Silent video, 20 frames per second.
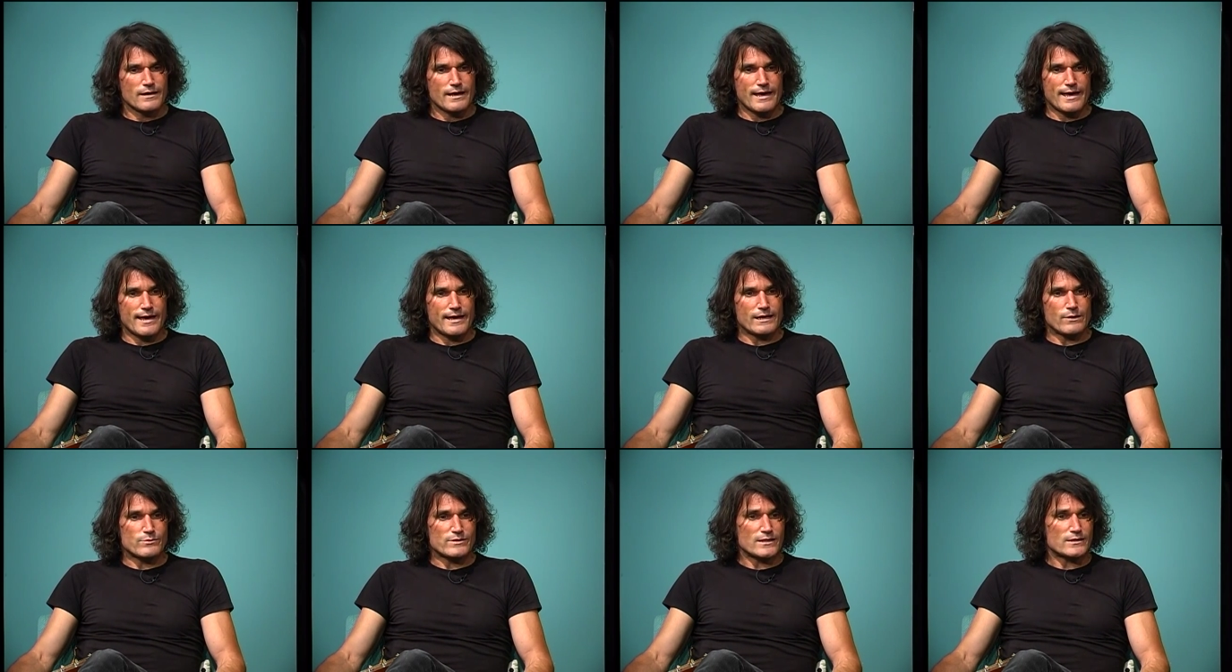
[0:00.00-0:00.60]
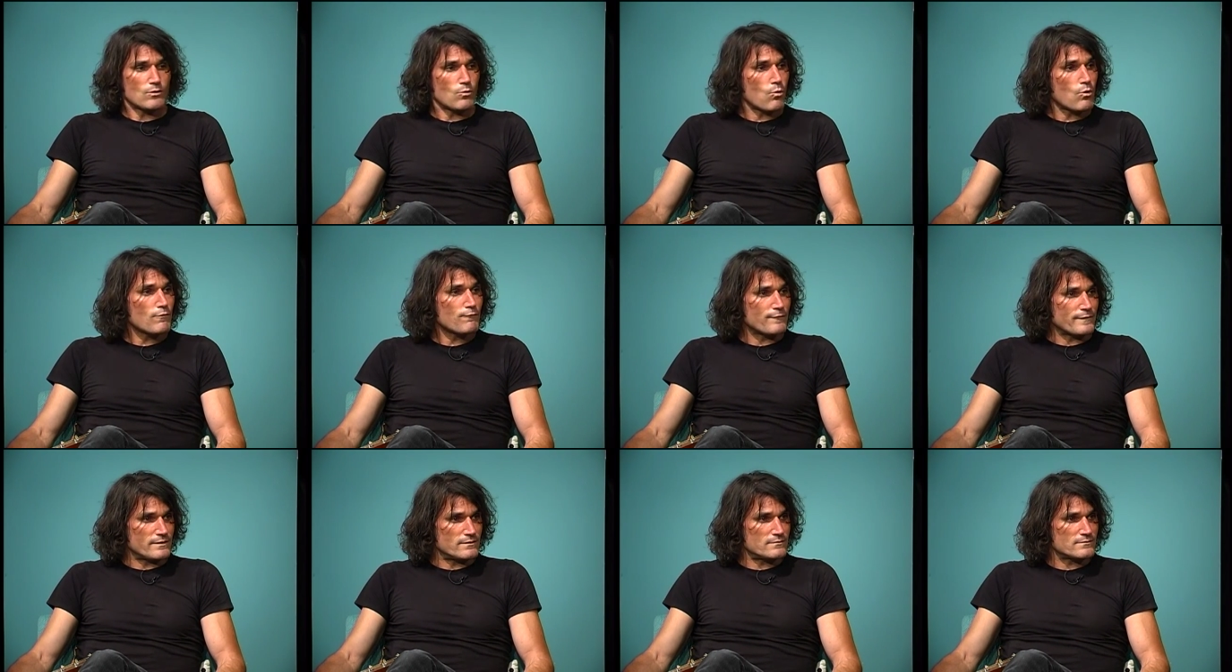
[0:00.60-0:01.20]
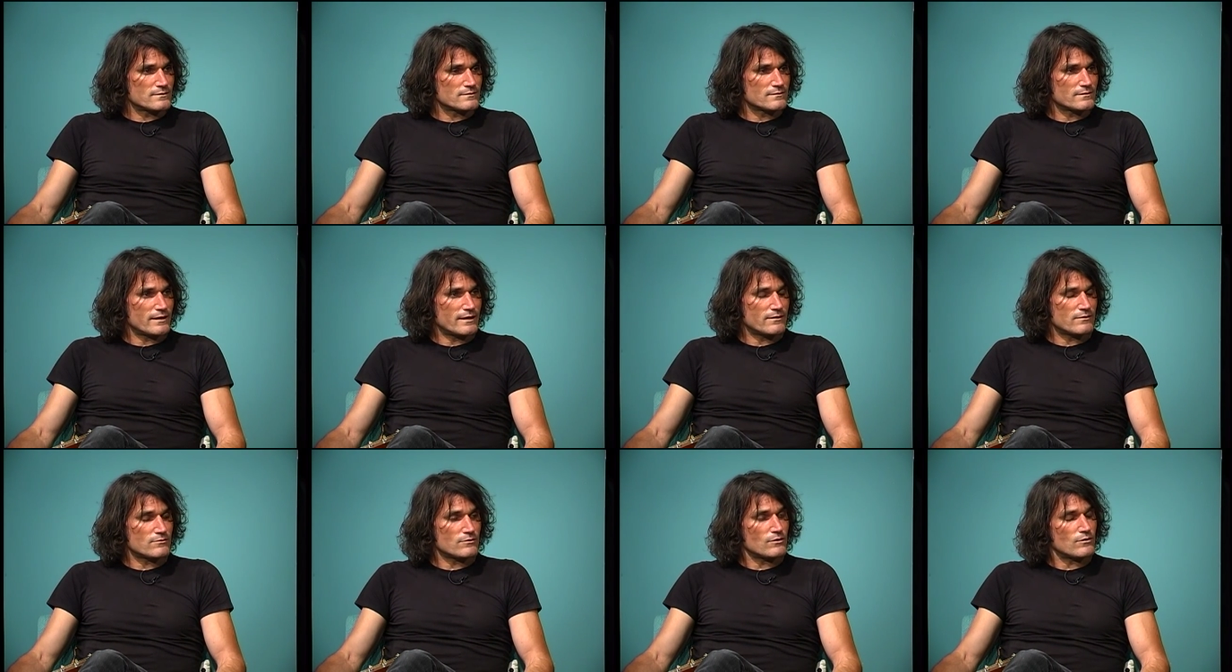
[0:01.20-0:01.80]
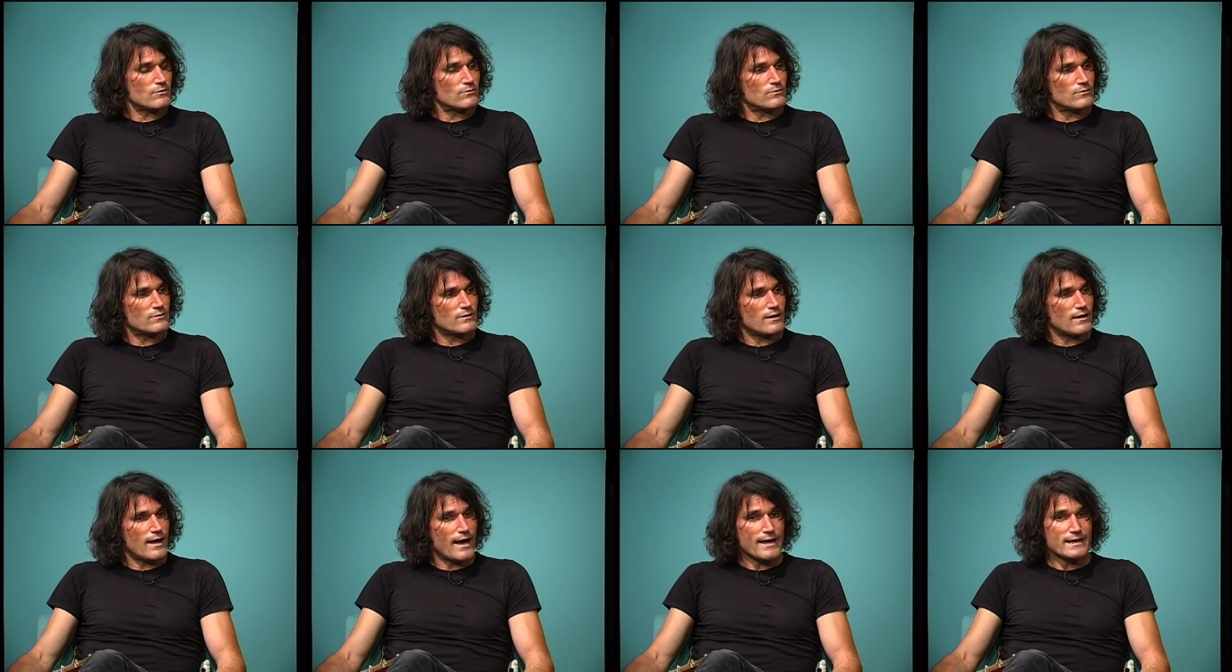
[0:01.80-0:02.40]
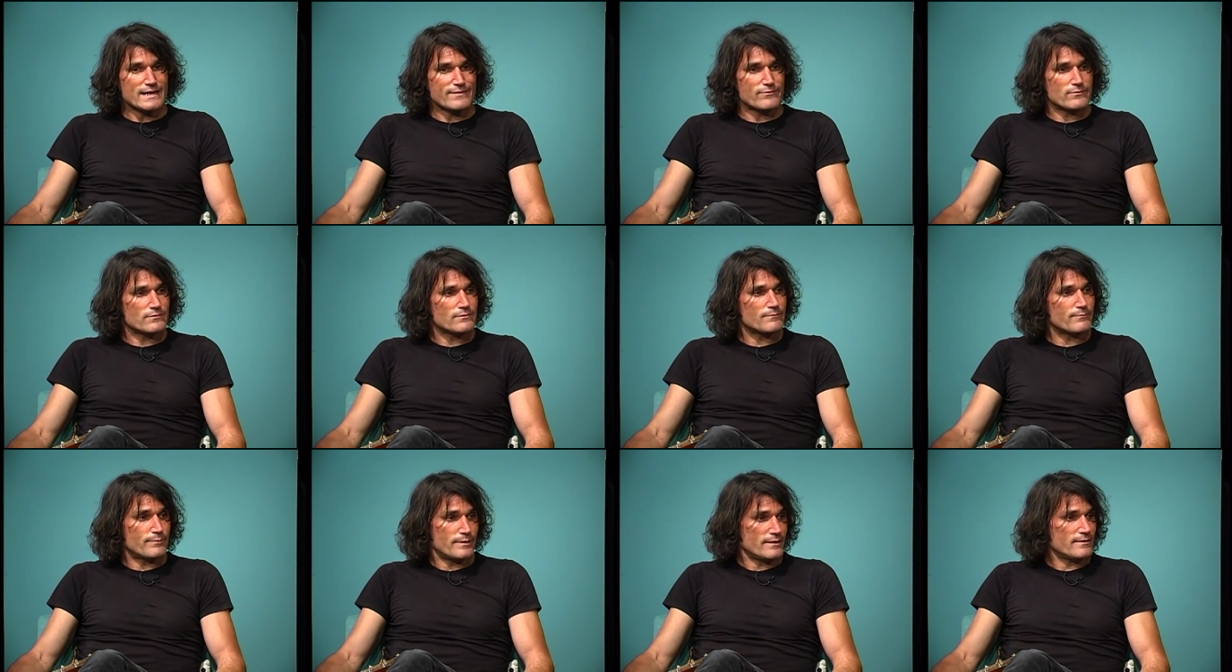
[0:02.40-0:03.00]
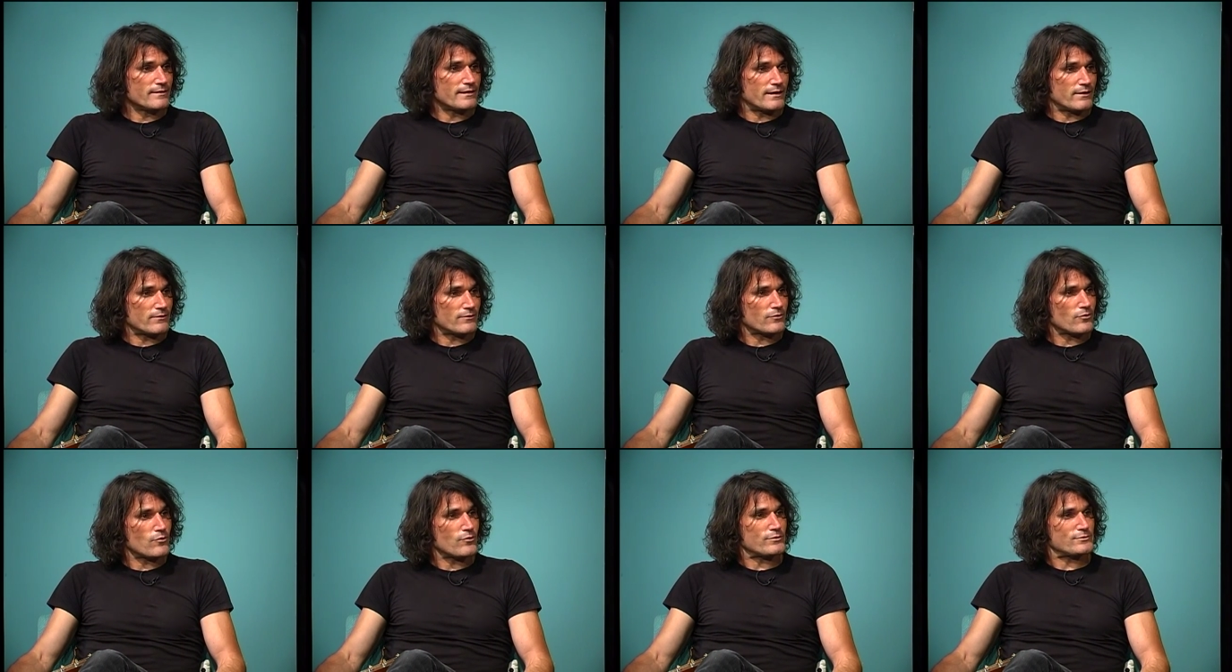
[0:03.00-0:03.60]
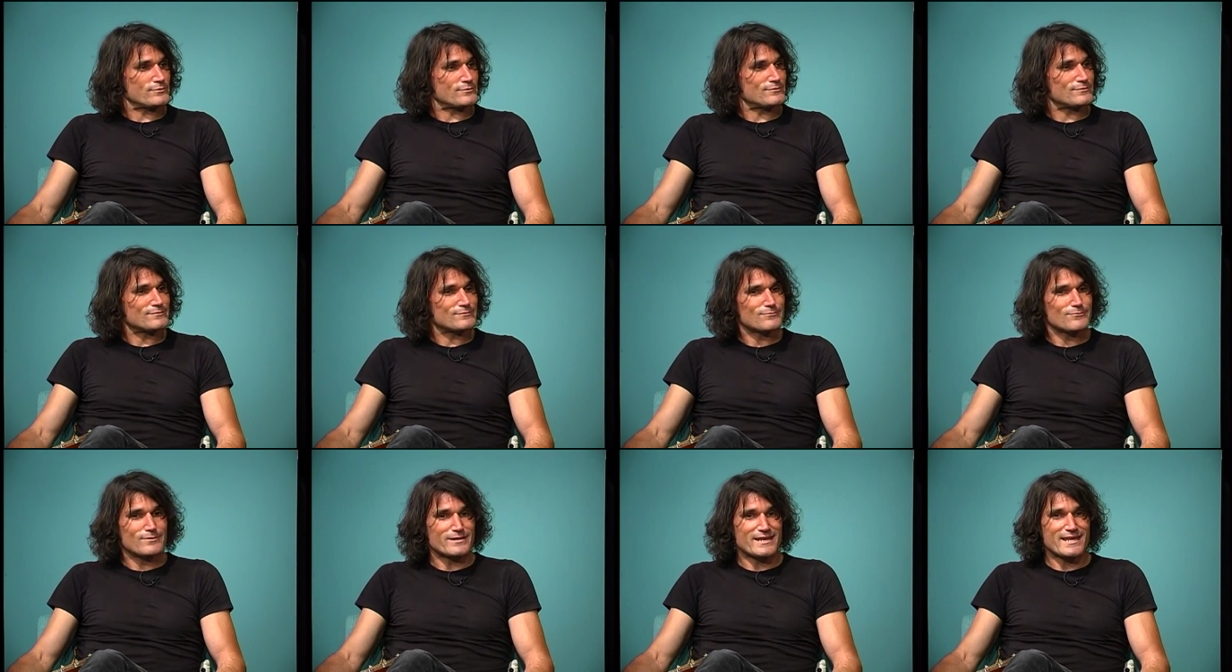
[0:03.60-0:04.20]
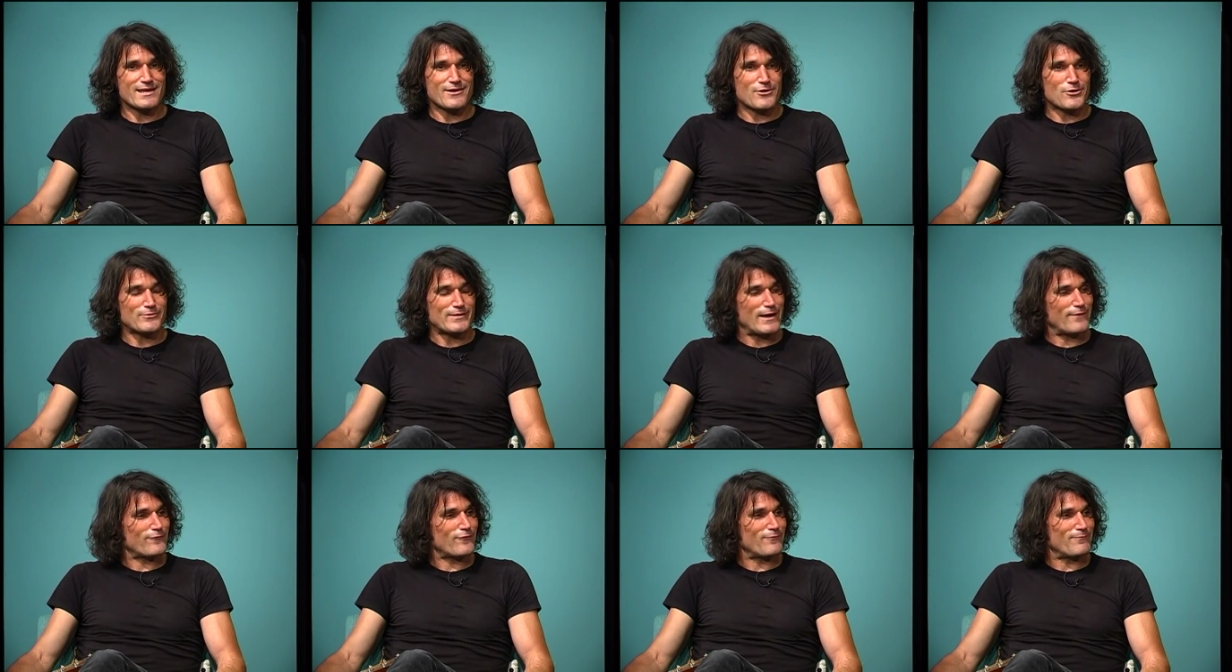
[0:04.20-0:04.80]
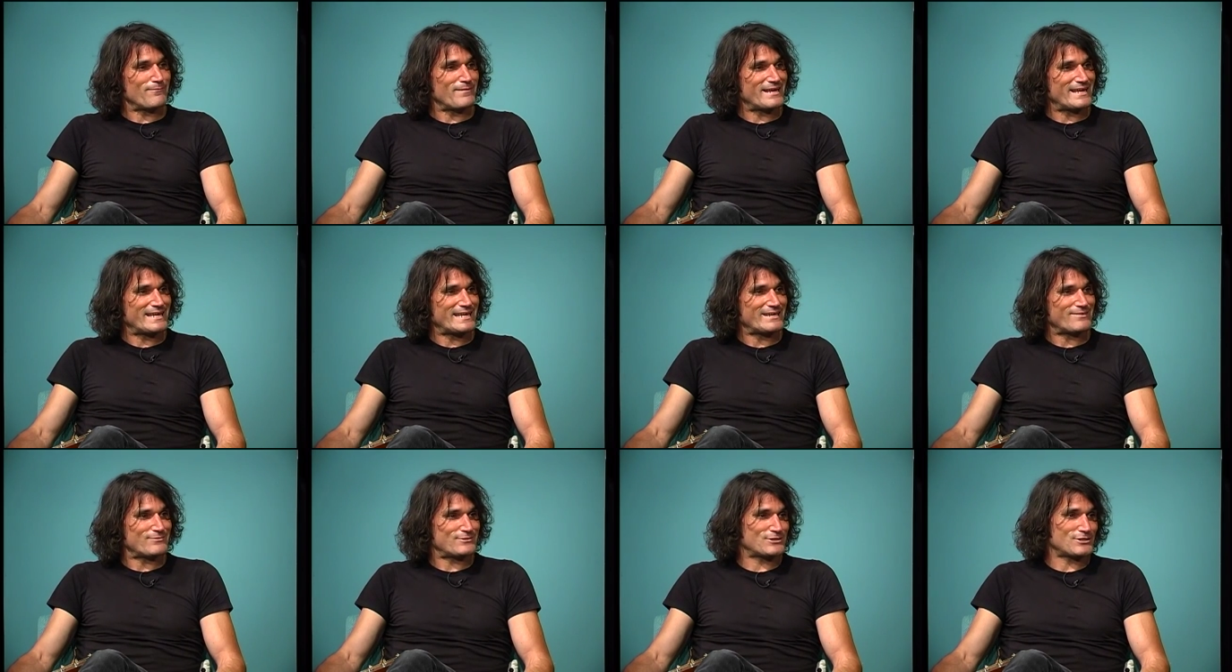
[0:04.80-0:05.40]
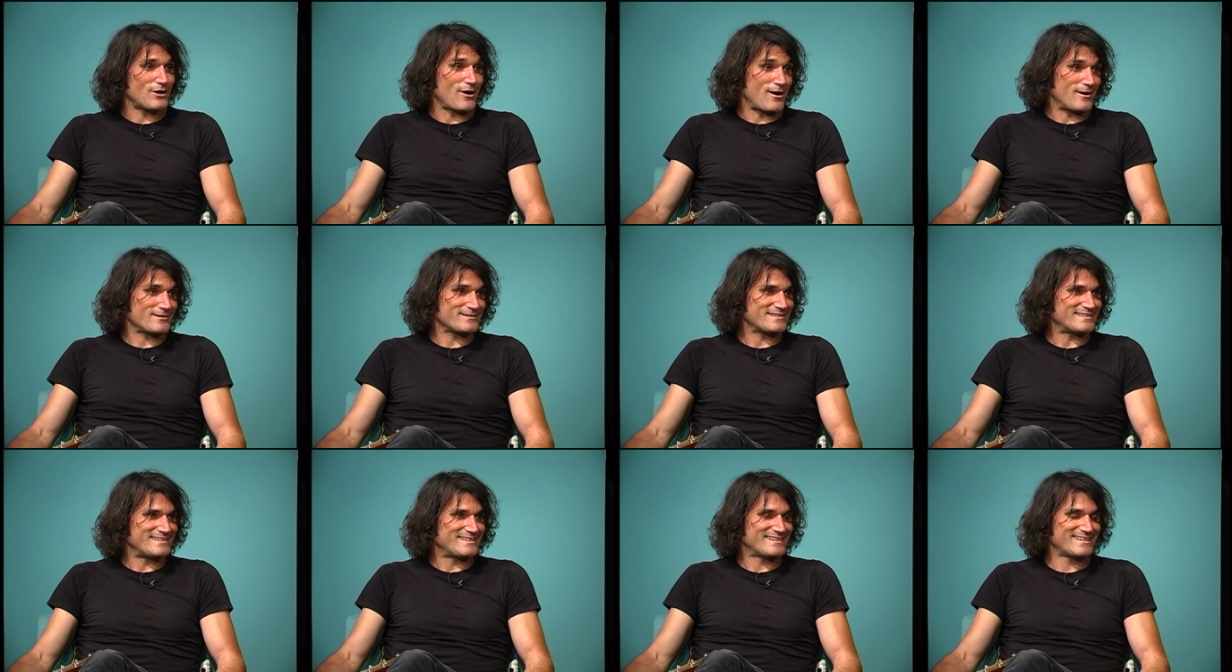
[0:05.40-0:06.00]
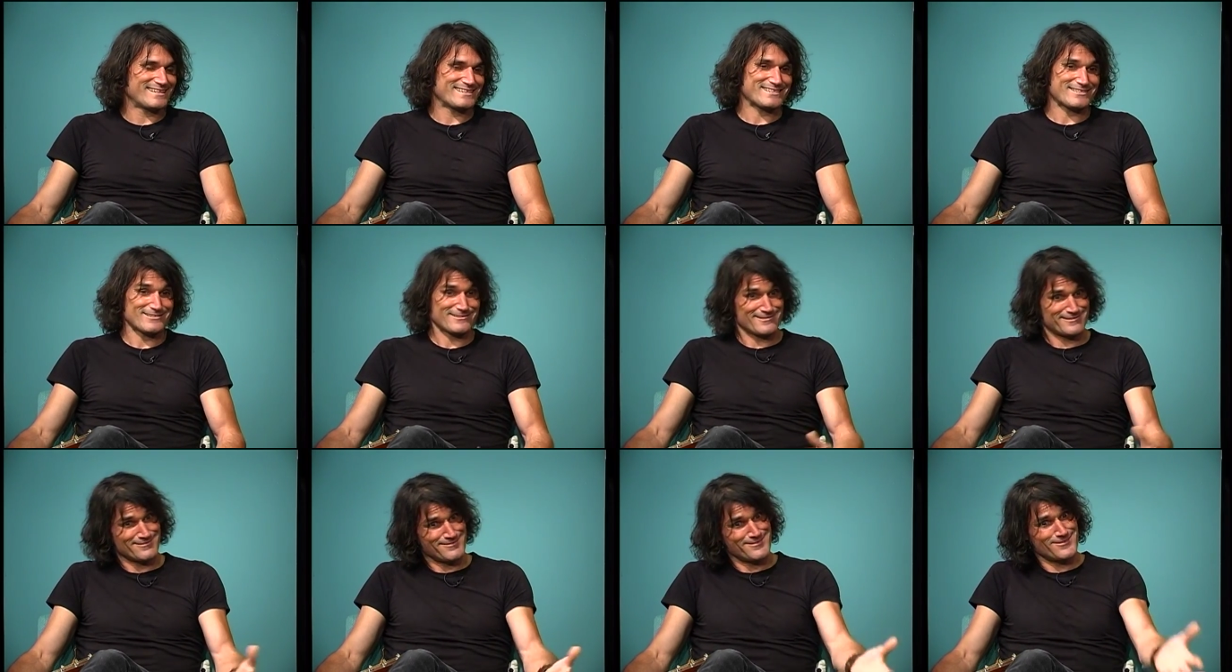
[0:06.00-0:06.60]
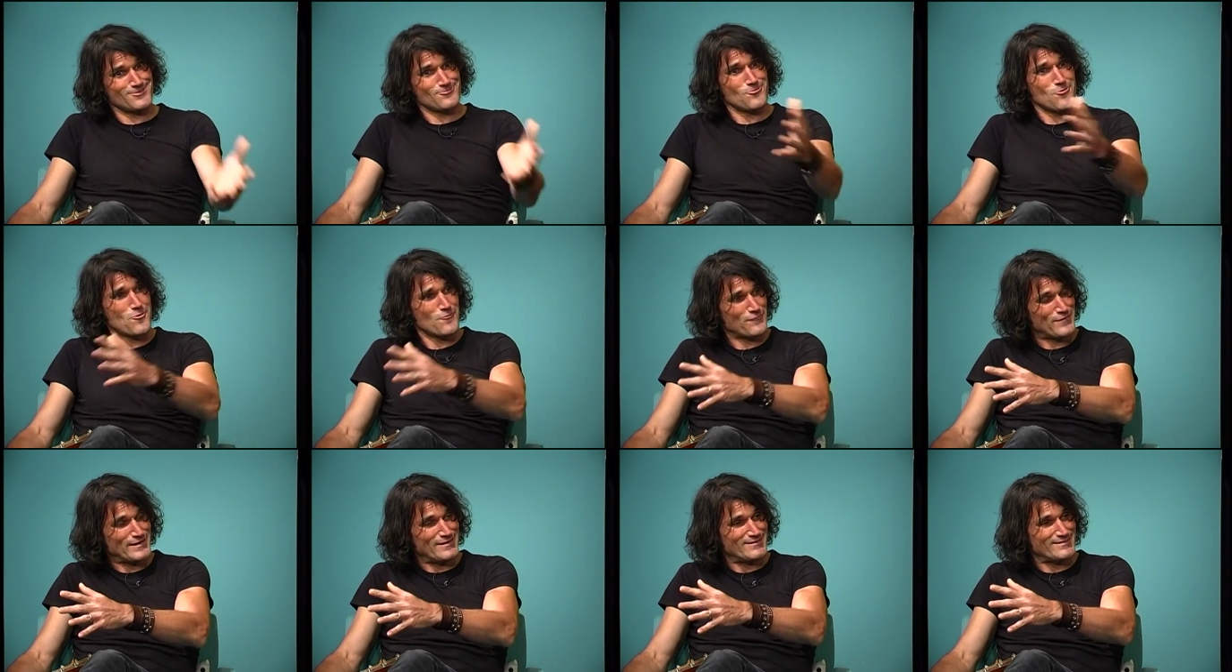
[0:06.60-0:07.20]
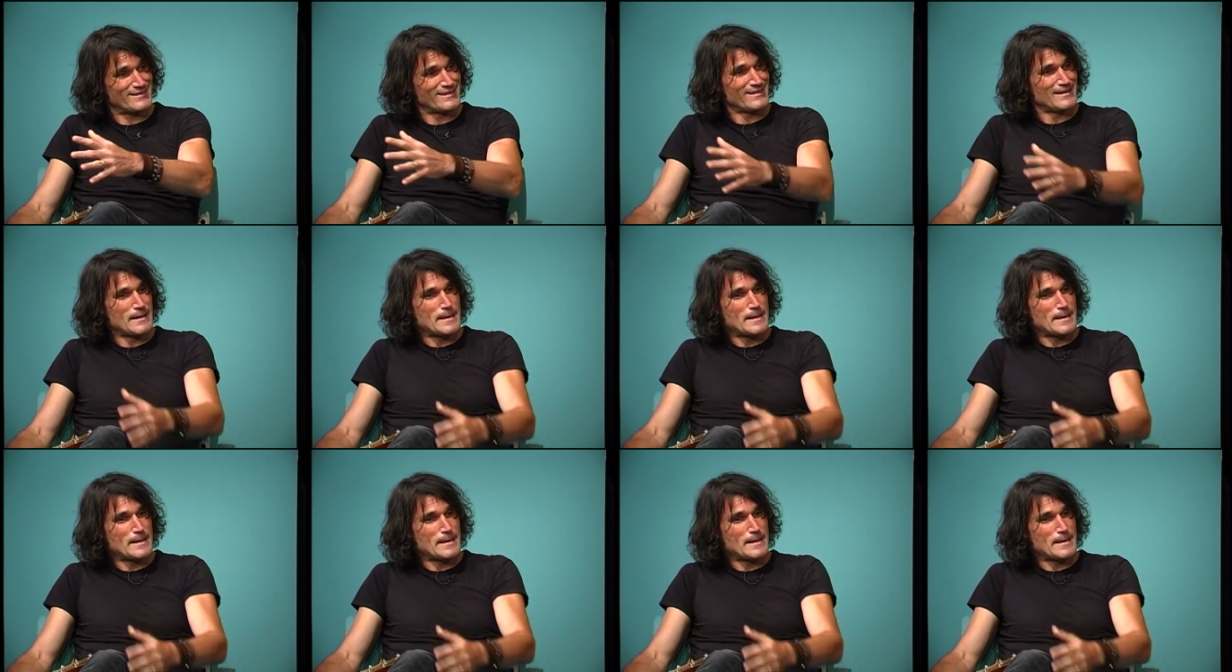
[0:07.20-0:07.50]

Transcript: And it was at the Warfield. And so I'd never been there. And of course, when he heard that from me, he was shocked. And he said, Let's go to the Warfield.